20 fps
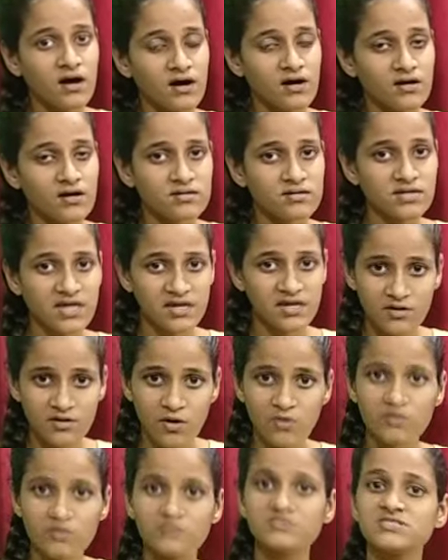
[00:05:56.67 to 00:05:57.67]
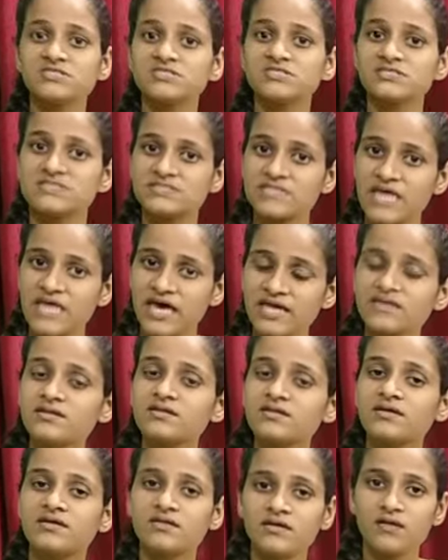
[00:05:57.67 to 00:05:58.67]
technology is there
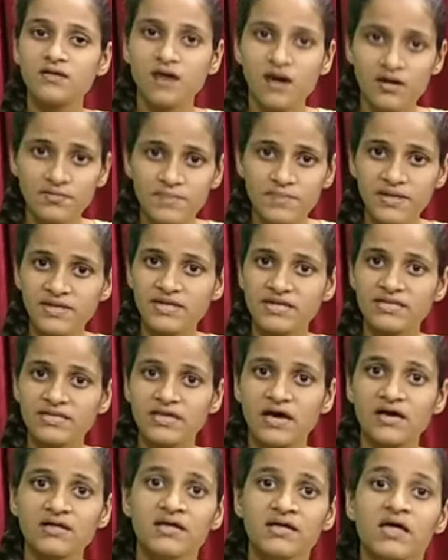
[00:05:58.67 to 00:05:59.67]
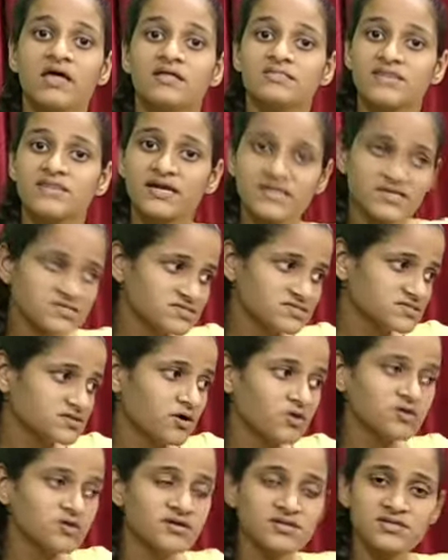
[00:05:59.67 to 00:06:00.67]
in urban area, that is not
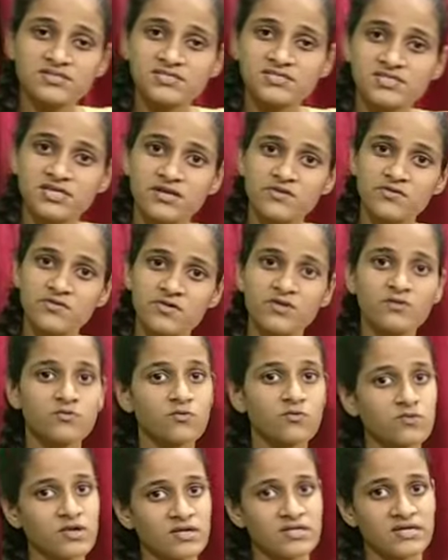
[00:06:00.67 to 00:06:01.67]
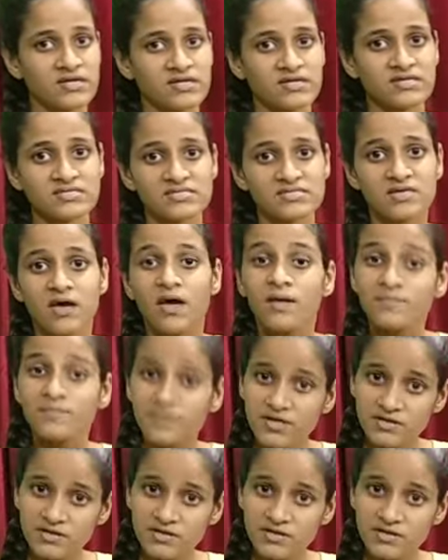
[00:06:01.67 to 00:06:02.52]
reaching to the rural areas. Because